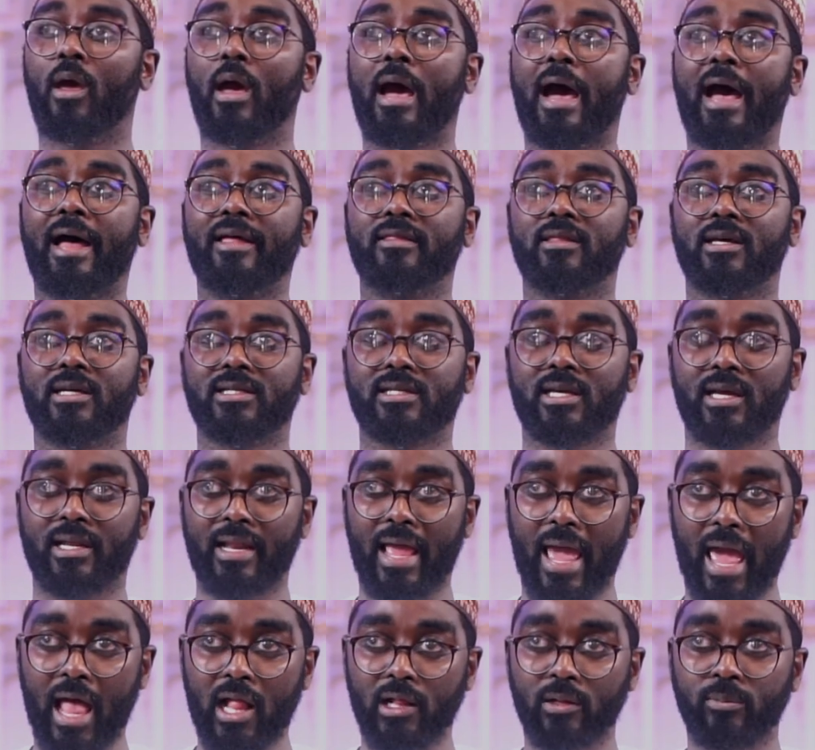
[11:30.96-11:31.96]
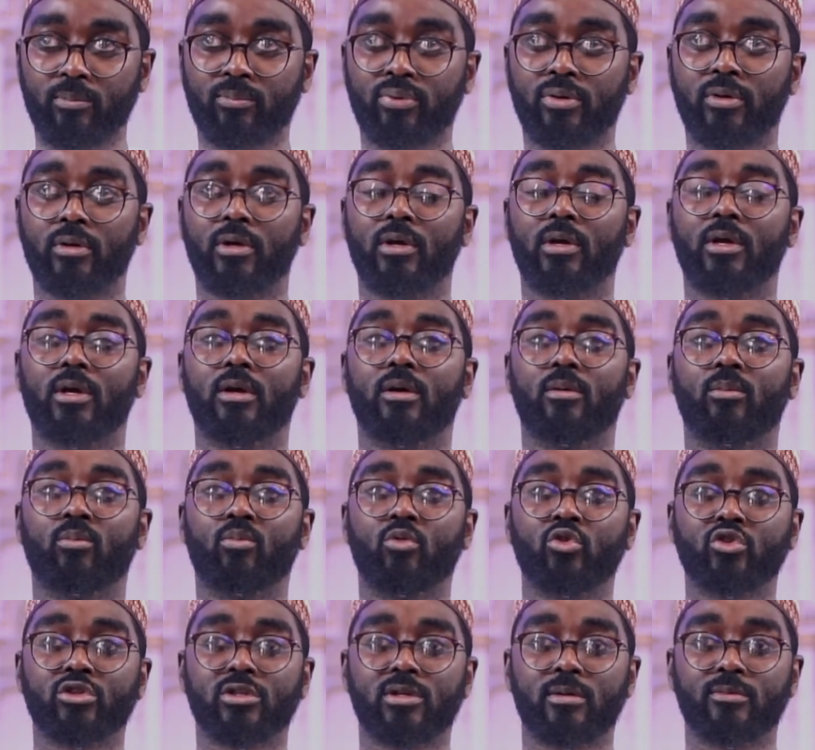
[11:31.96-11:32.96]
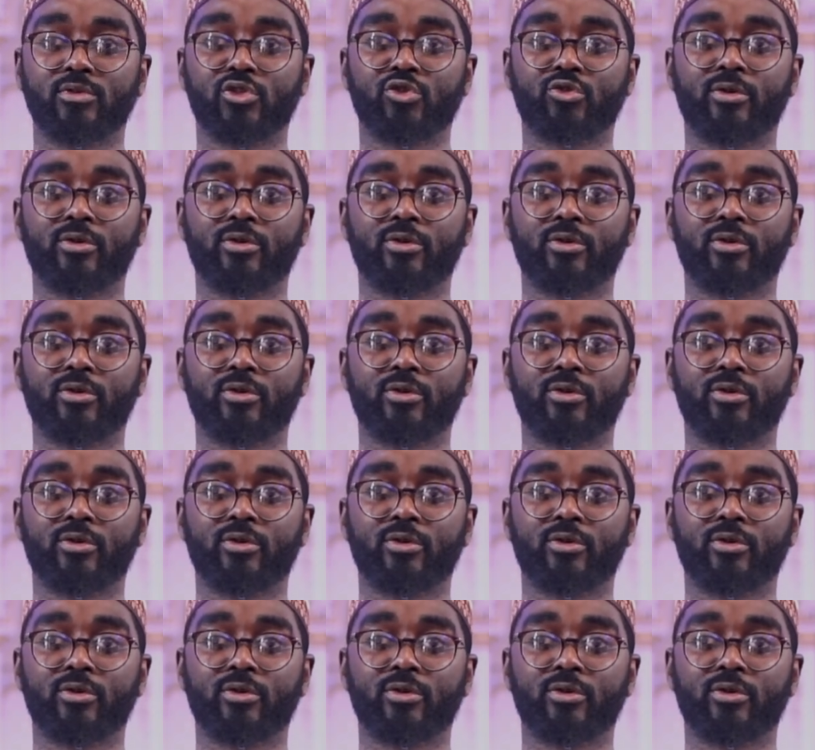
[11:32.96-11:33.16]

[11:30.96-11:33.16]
and that can help Muslims